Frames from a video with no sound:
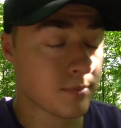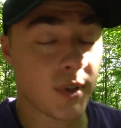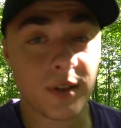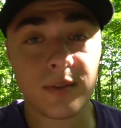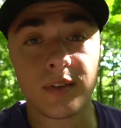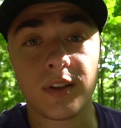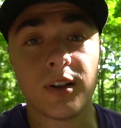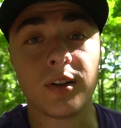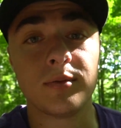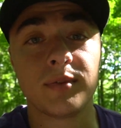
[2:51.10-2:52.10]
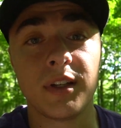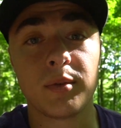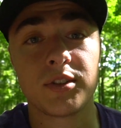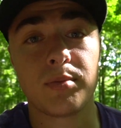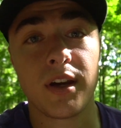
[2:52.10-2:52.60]
but you know, you get
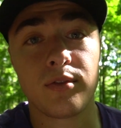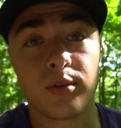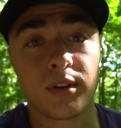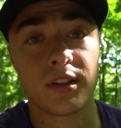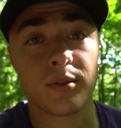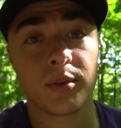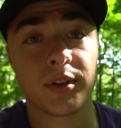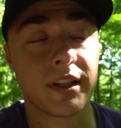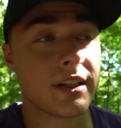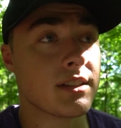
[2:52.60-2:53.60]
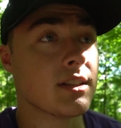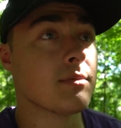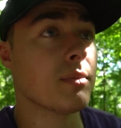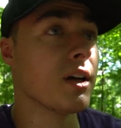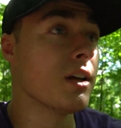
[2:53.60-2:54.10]
what you pay for, and didn't realize it.
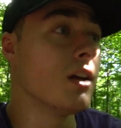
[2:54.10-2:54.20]
But